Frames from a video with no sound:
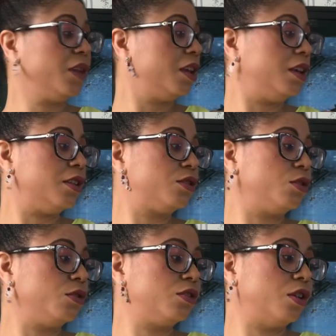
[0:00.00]
It's
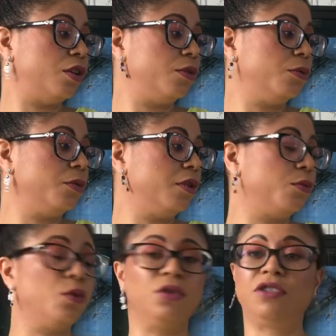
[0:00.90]
also
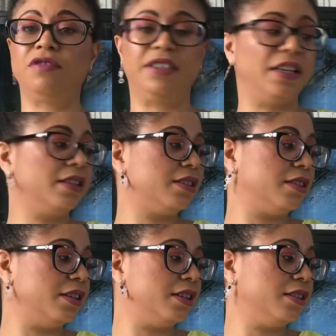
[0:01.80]
water
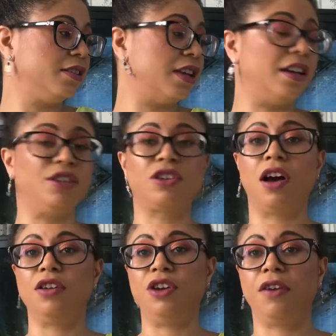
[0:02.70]
resistant and it's
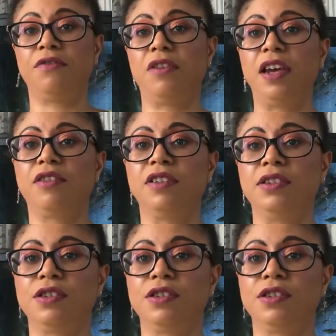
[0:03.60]
got no fragrance